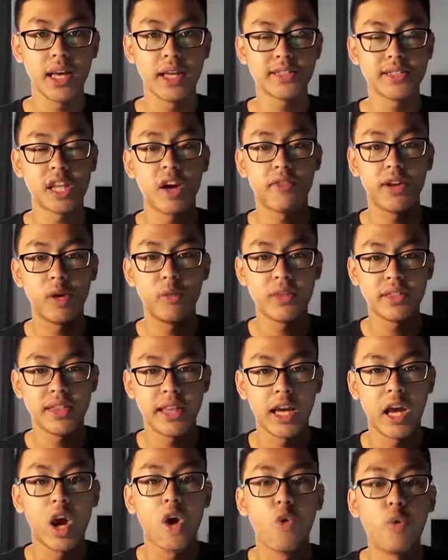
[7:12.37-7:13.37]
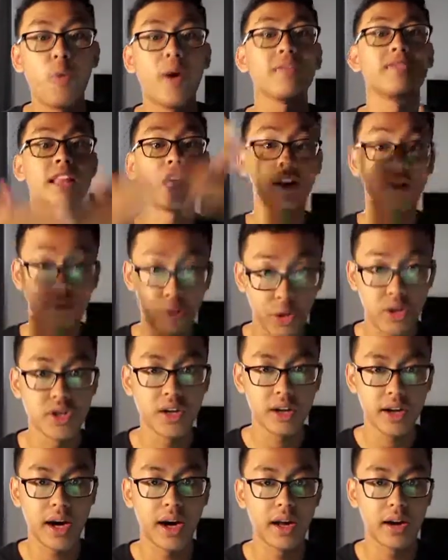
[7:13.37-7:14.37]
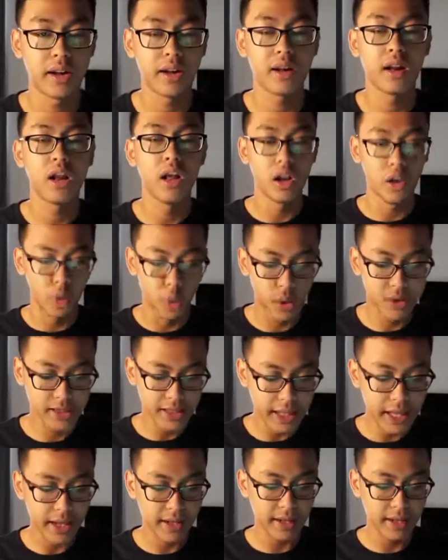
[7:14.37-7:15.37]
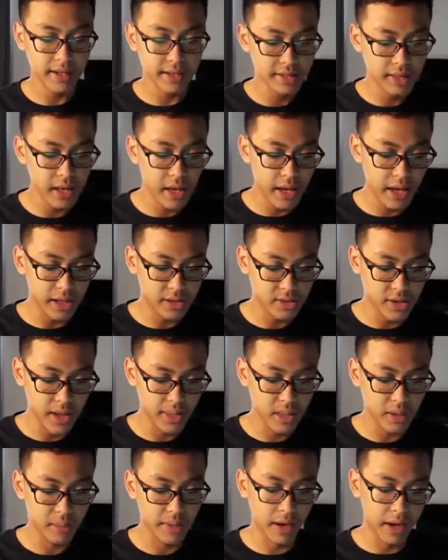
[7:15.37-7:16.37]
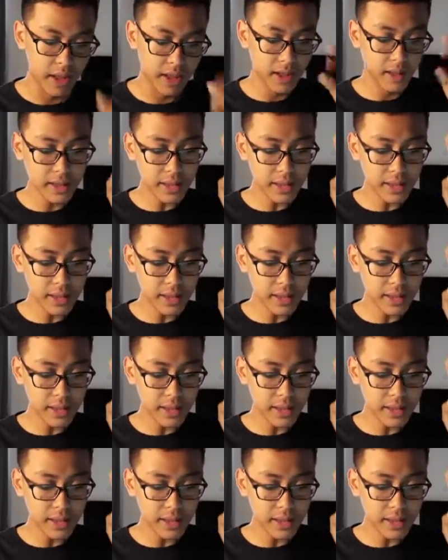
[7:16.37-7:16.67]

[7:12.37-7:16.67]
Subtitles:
Instead of, they will think what their future career looks like, ladies and gentlemen.